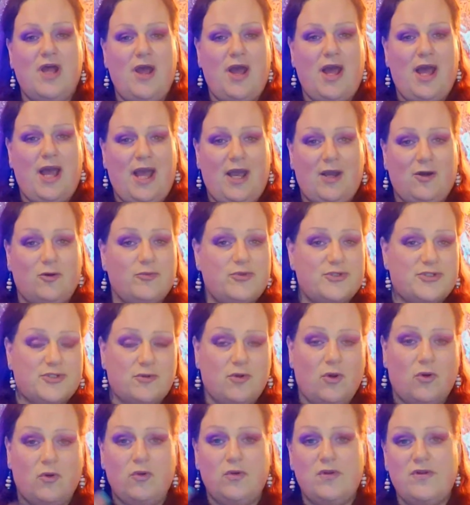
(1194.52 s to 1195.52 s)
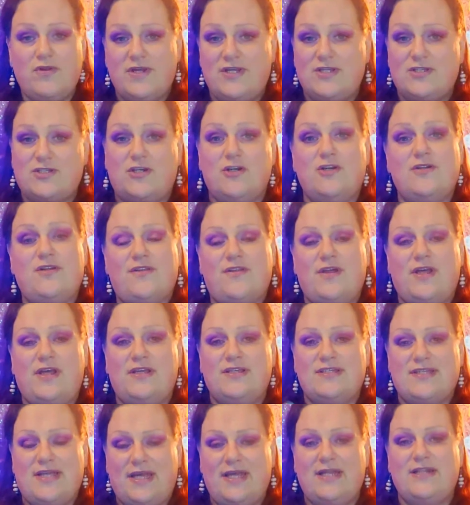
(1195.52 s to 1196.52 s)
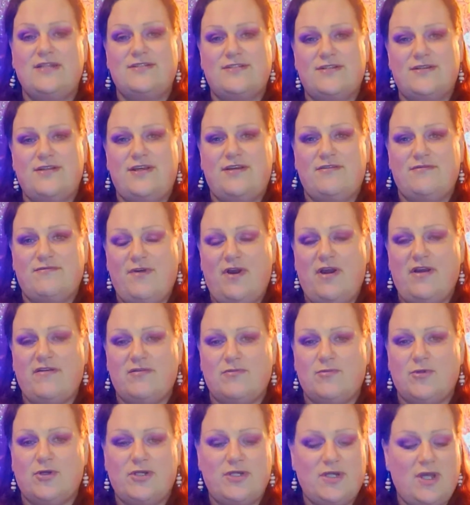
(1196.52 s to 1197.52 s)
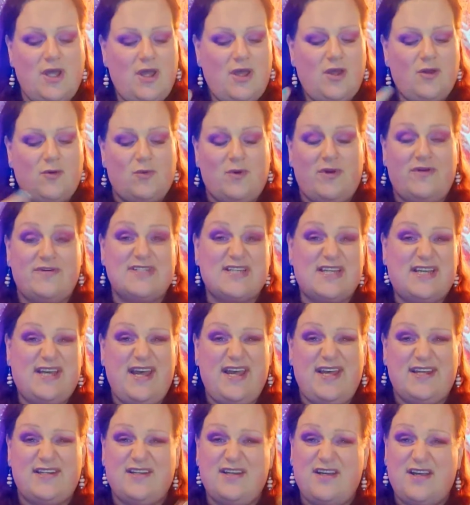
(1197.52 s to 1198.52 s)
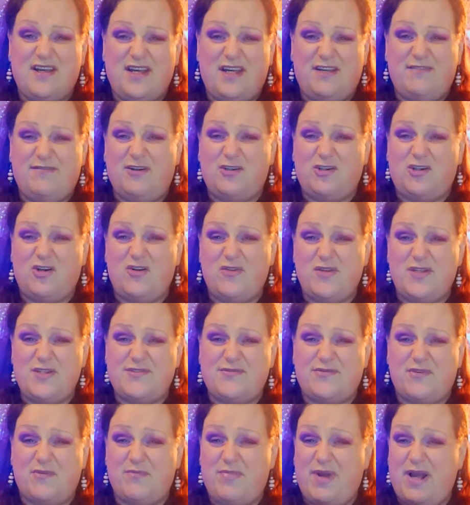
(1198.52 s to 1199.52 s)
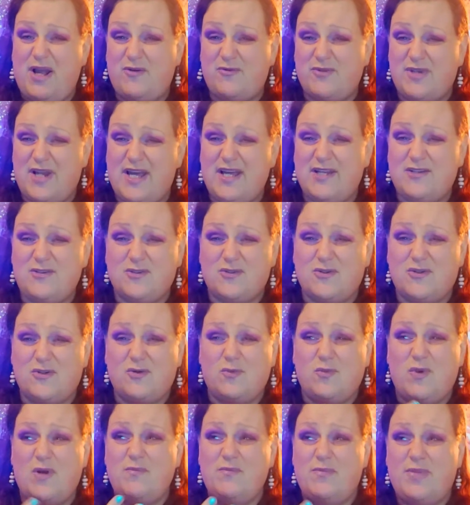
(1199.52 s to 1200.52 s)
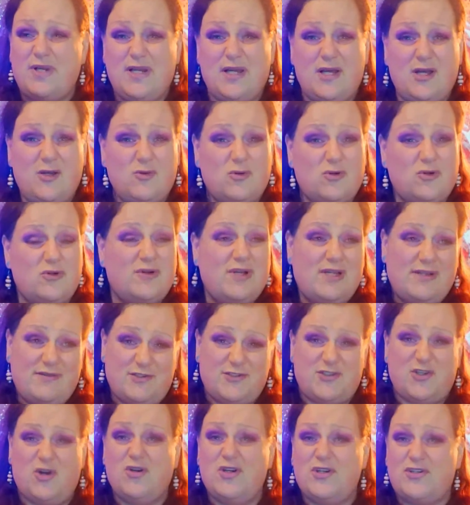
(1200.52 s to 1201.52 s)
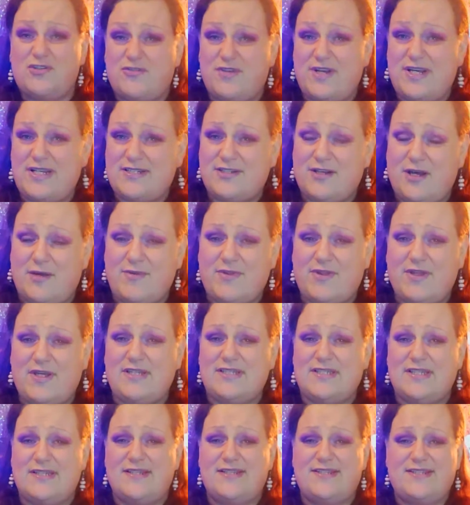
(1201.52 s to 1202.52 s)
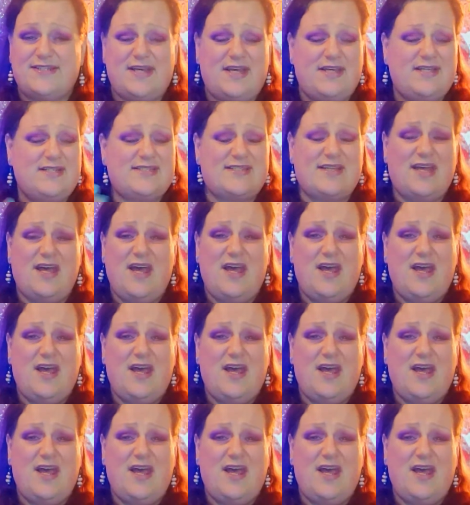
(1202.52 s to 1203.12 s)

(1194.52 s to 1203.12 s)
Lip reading: help do all of these good things into the environment, Whereas again, if I'd got this from Poundland or One Below or the Dollar Tree type things in the States,